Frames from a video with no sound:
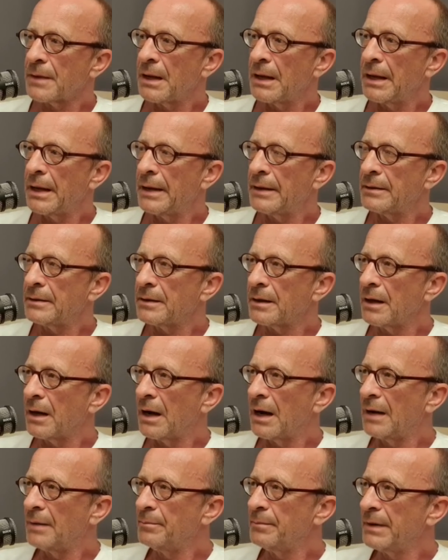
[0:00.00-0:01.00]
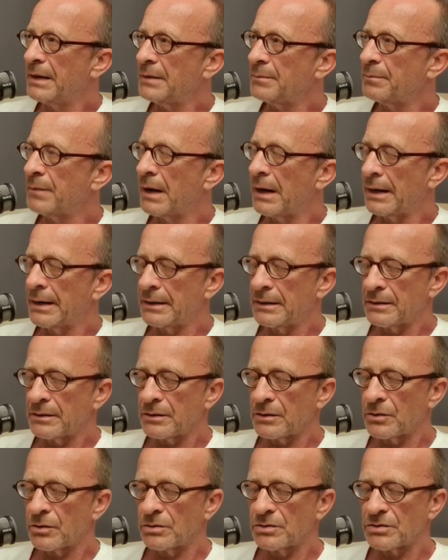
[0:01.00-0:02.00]
and I made my
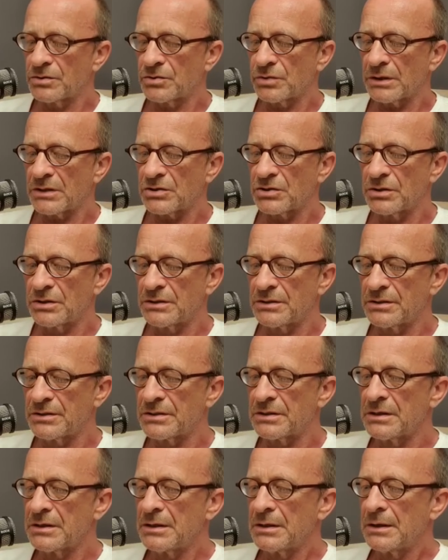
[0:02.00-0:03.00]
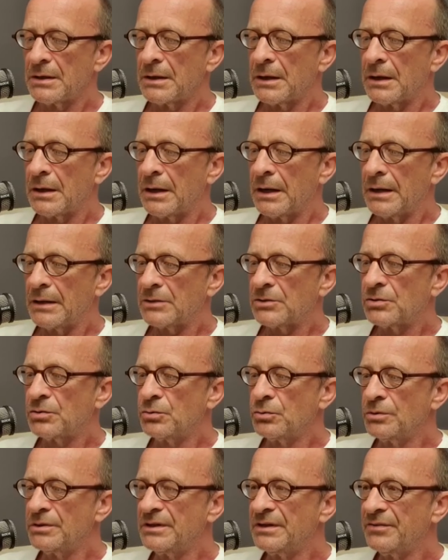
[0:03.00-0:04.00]
constructions and
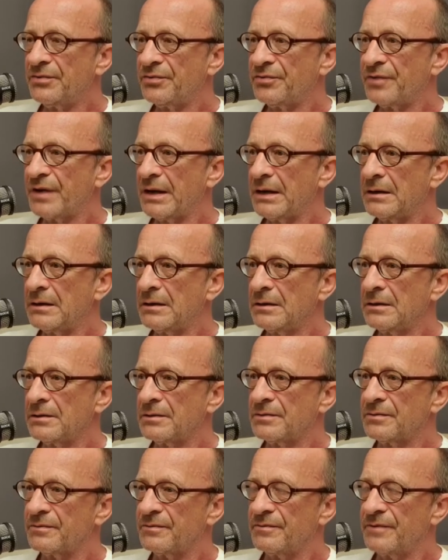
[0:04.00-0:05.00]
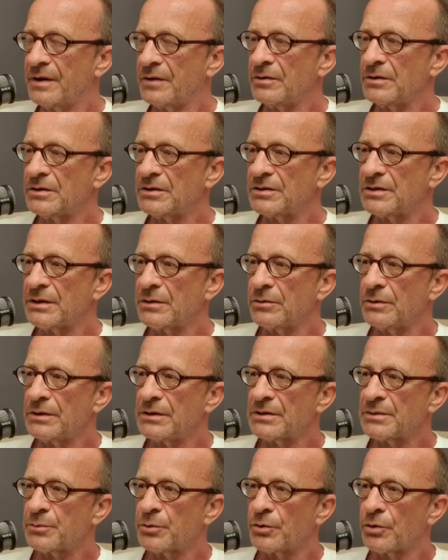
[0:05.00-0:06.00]
to defend very
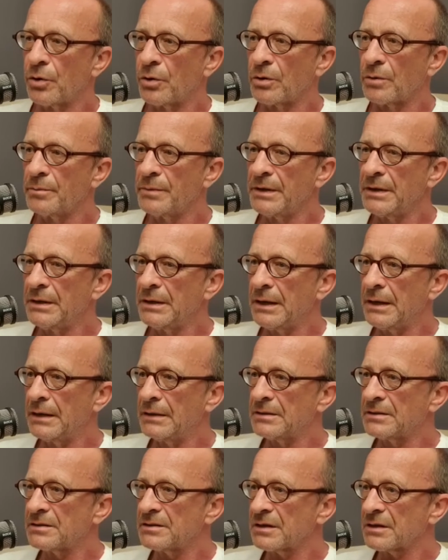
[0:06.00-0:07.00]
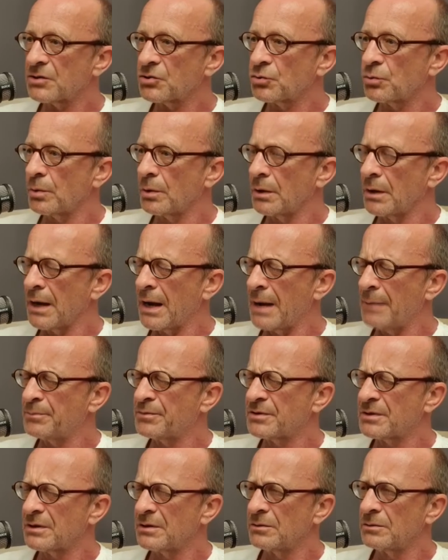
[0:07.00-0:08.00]
serious monogamy and sexual
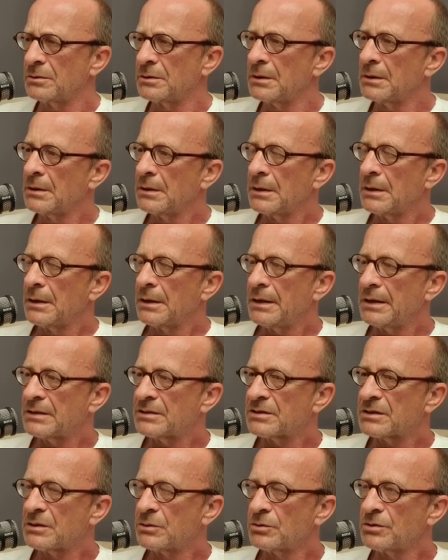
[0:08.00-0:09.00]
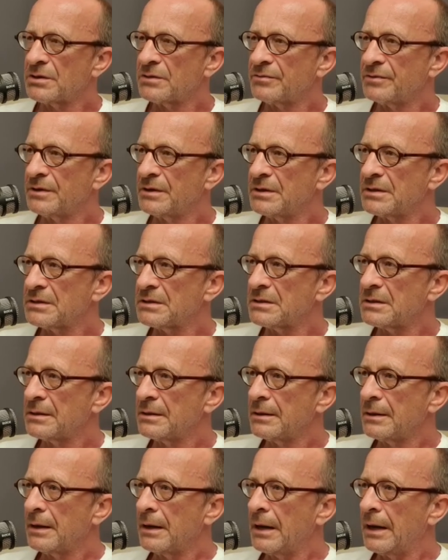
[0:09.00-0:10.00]
absolute exclusiveness.
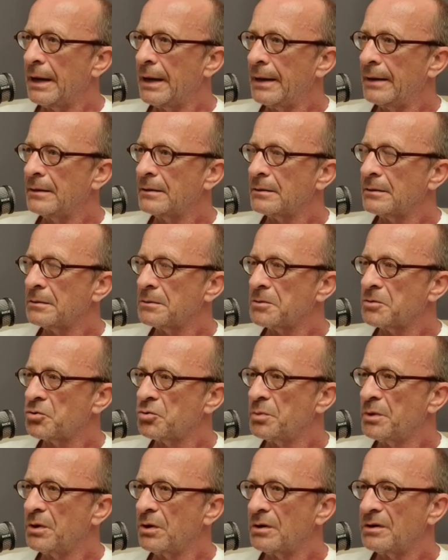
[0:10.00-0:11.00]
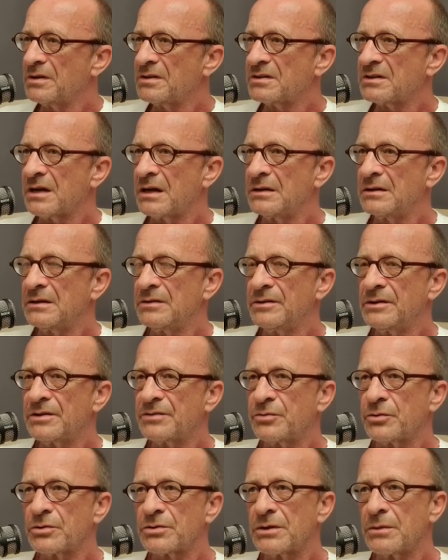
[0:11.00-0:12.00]
And to be honest, I did this
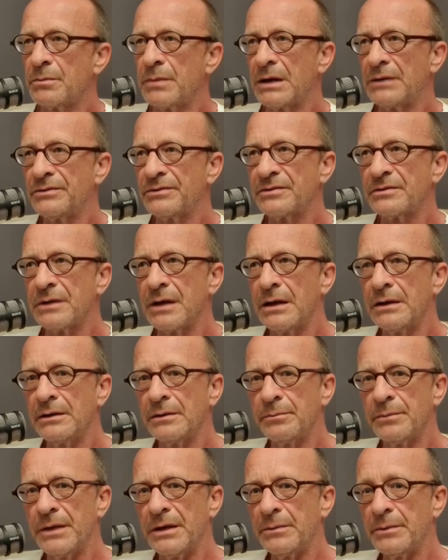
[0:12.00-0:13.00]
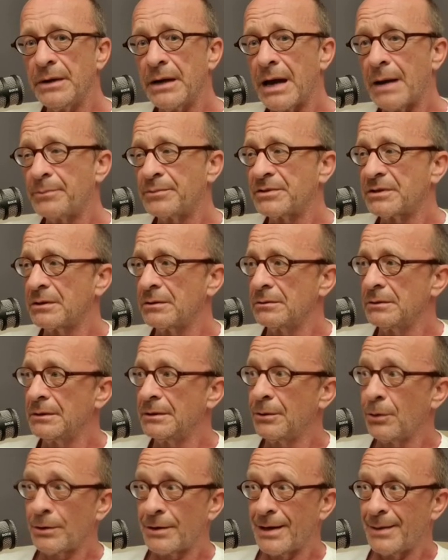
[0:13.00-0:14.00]
for some months and it made me absolutely
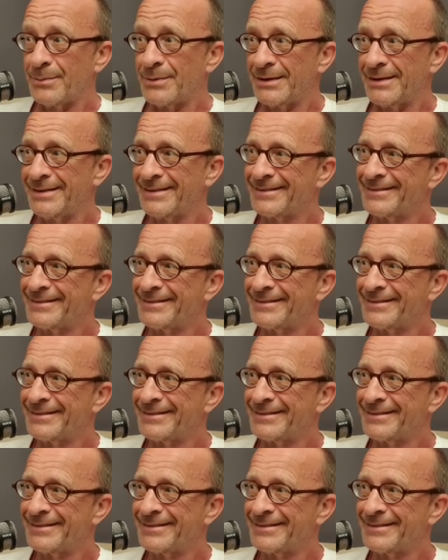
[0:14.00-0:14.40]
not happy.